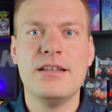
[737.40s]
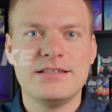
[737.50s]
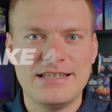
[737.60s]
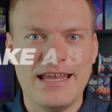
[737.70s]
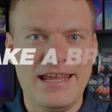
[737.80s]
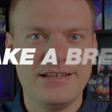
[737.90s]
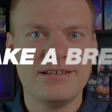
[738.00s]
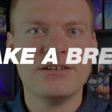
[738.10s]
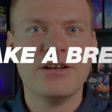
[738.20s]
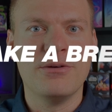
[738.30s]
Take
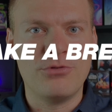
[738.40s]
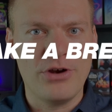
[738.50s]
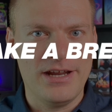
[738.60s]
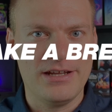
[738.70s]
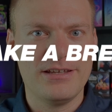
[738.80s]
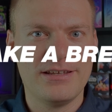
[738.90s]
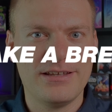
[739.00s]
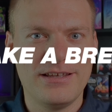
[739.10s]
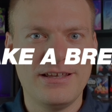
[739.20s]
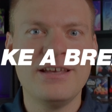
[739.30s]
a break.
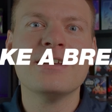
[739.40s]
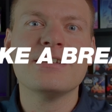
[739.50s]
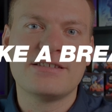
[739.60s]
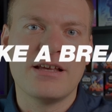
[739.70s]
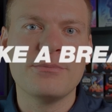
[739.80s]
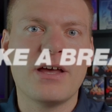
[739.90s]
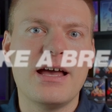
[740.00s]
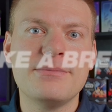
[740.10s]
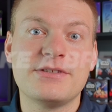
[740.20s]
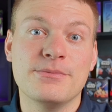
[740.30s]

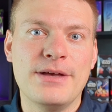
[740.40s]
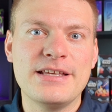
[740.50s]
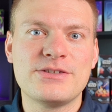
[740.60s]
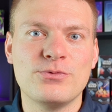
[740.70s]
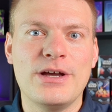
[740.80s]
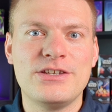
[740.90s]
Sometimes the best way